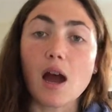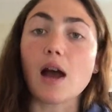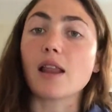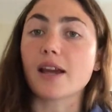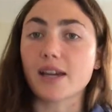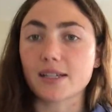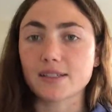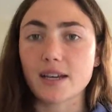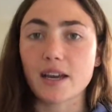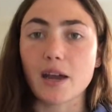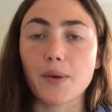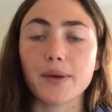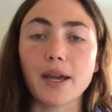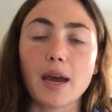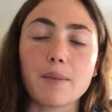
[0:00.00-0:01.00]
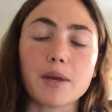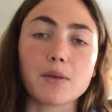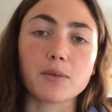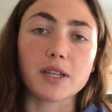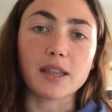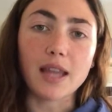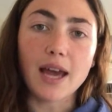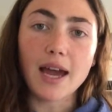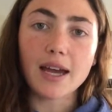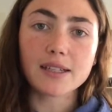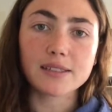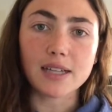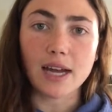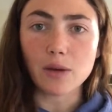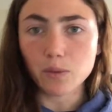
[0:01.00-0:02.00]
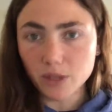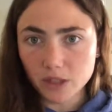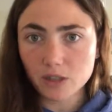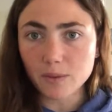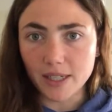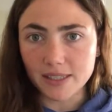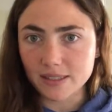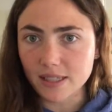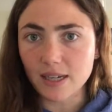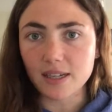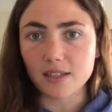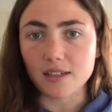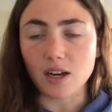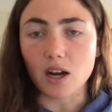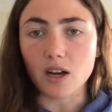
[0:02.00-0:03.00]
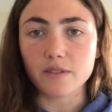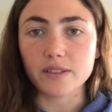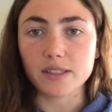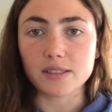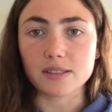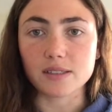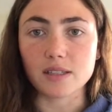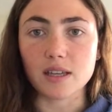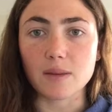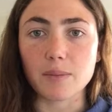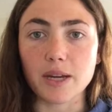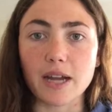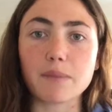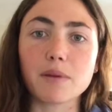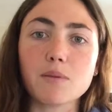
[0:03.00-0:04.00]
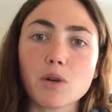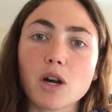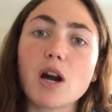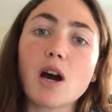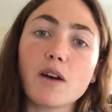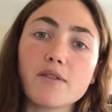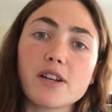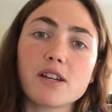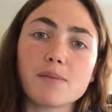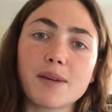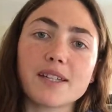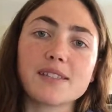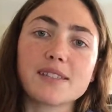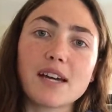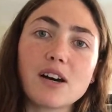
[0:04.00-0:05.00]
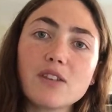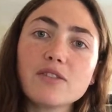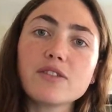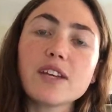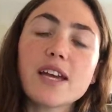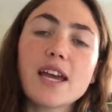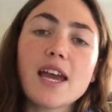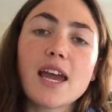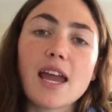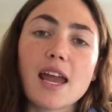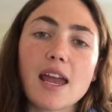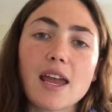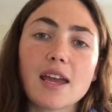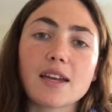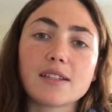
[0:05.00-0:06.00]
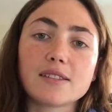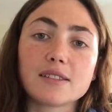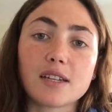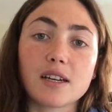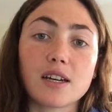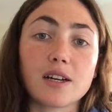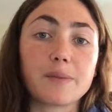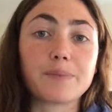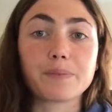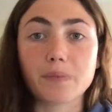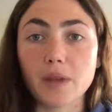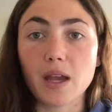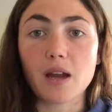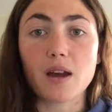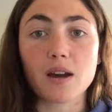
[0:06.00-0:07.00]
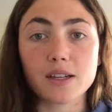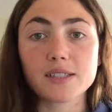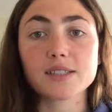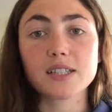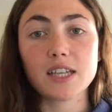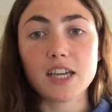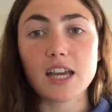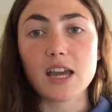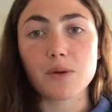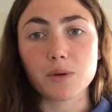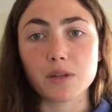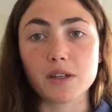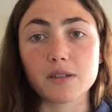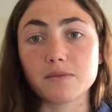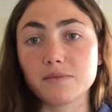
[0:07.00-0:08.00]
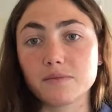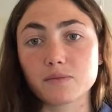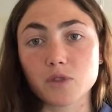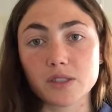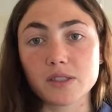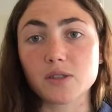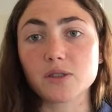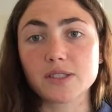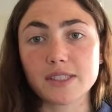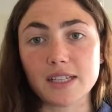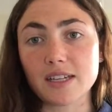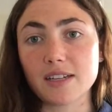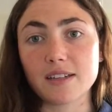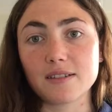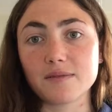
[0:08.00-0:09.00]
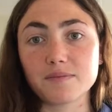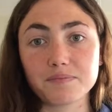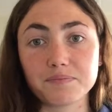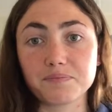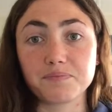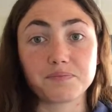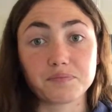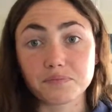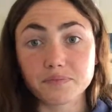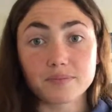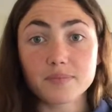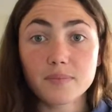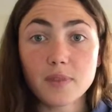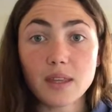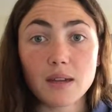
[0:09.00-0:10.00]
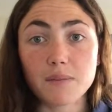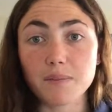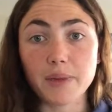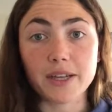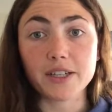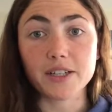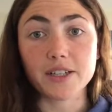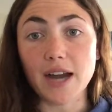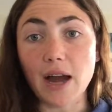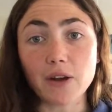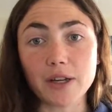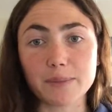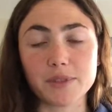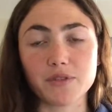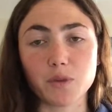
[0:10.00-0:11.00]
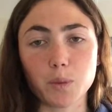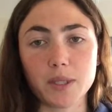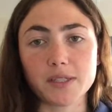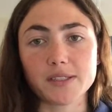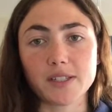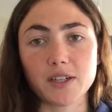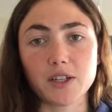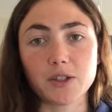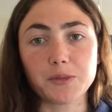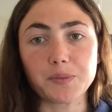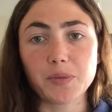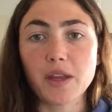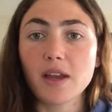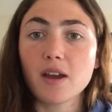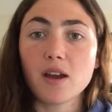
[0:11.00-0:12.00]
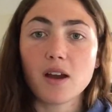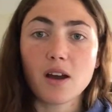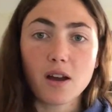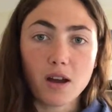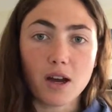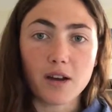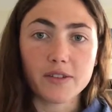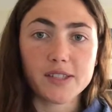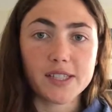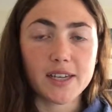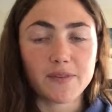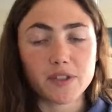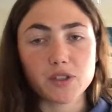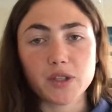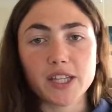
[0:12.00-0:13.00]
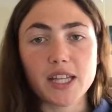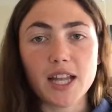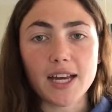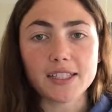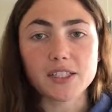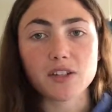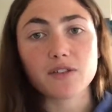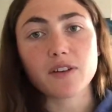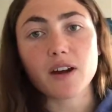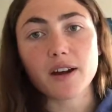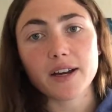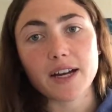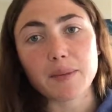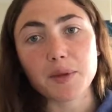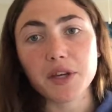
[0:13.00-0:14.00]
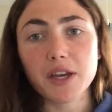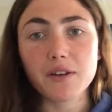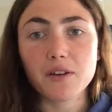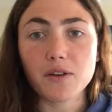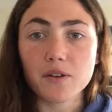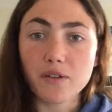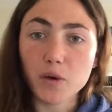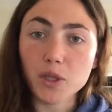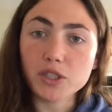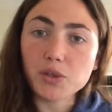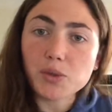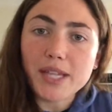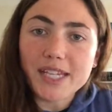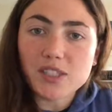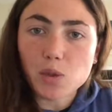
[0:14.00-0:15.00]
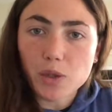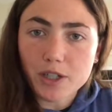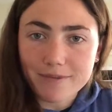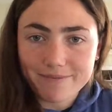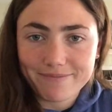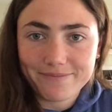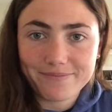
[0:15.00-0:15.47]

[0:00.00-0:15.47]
like I said, I would come in relaxed. I would do my studying, obviously, but I'd be more confident in myself, and honestly, it would result in better outcomes for me. So obviously I've enjoyed the class so far, and I'm looking forward to next quarter.